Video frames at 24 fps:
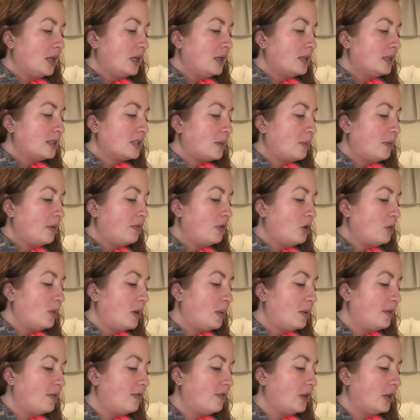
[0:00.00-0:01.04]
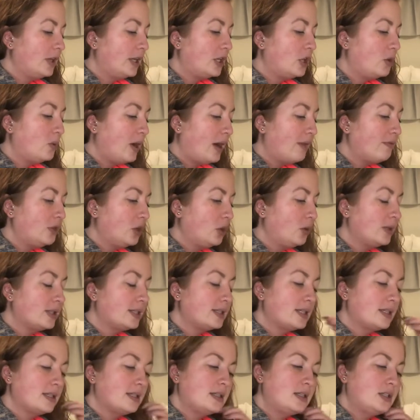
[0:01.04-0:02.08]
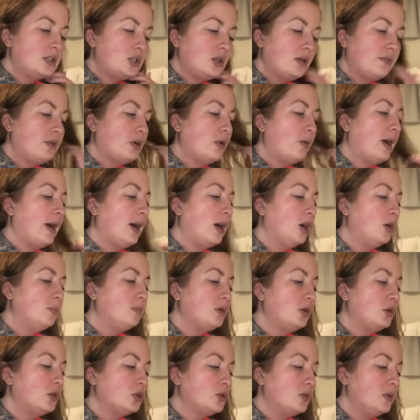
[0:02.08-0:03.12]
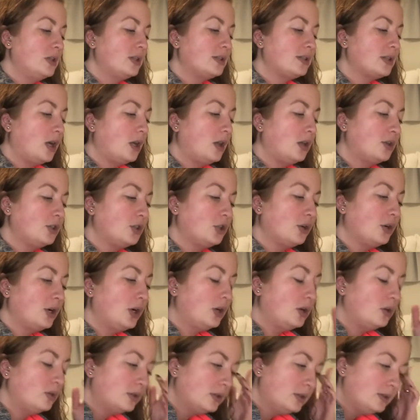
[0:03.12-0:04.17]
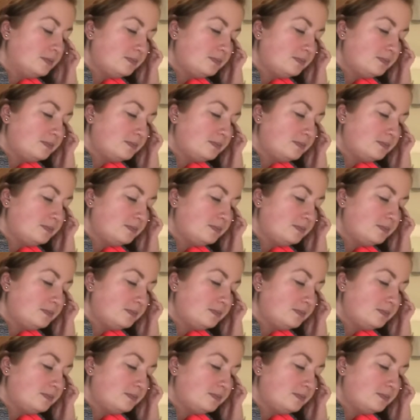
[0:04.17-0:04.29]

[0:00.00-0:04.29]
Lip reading: Some of you maybe feel like you have no assistance, you have no help, you're doing this all on your own.